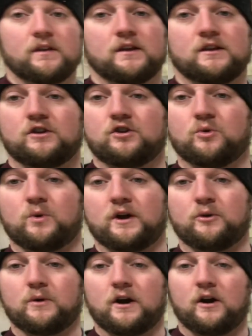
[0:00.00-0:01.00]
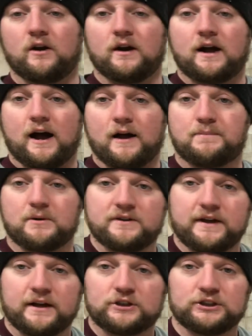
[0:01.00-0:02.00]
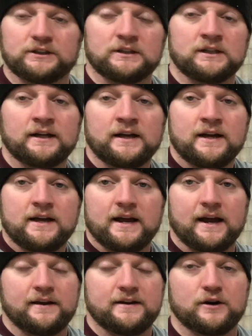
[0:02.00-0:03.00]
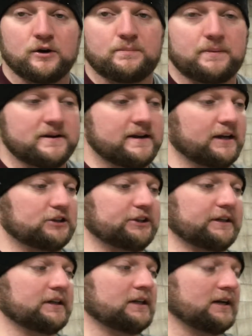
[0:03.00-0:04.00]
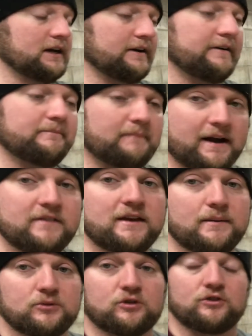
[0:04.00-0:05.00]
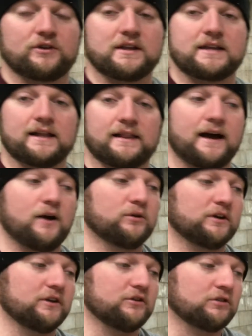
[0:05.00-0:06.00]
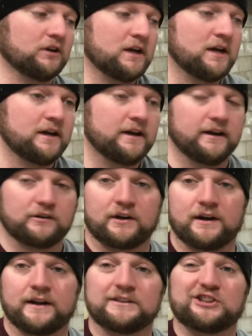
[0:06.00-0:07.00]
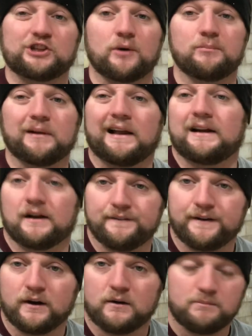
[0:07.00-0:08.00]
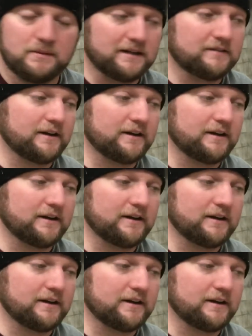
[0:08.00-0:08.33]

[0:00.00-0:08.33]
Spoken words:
You'll want to wear eye protection and ear protection. My table saw is not that loud because it's got a nice sharp blade on there. But